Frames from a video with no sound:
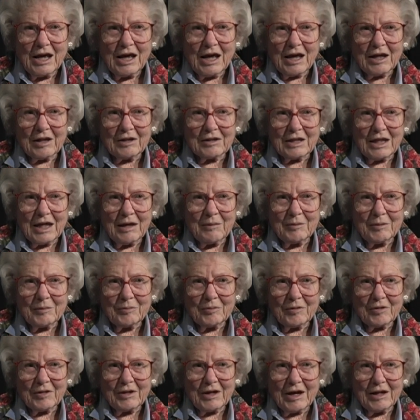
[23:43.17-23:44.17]
and came up
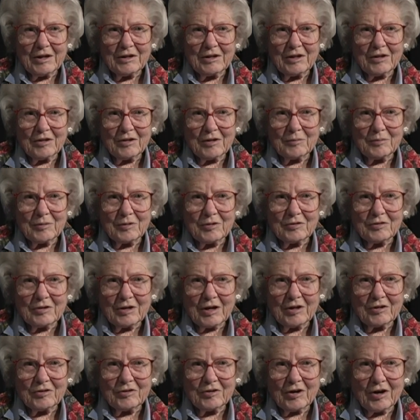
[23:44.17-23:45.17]
with the idea that
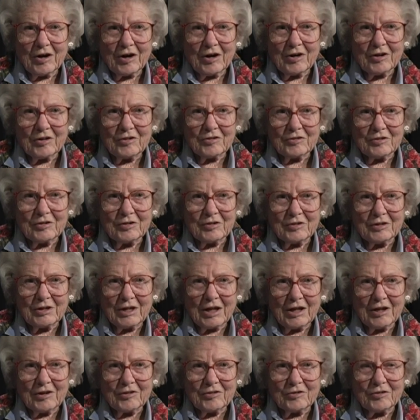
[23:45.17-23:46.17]
besides artists and
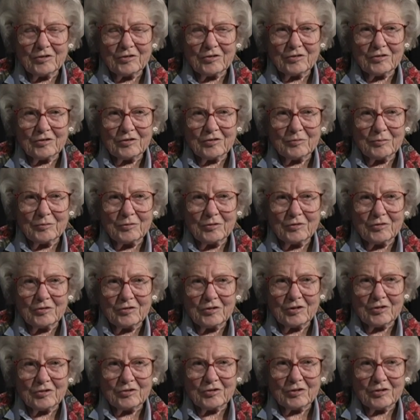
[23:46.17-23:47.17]
dancers and
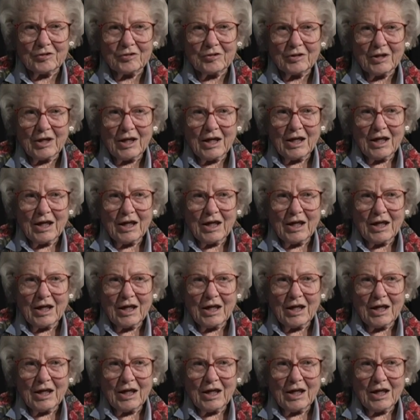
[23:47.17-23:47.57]
musicians,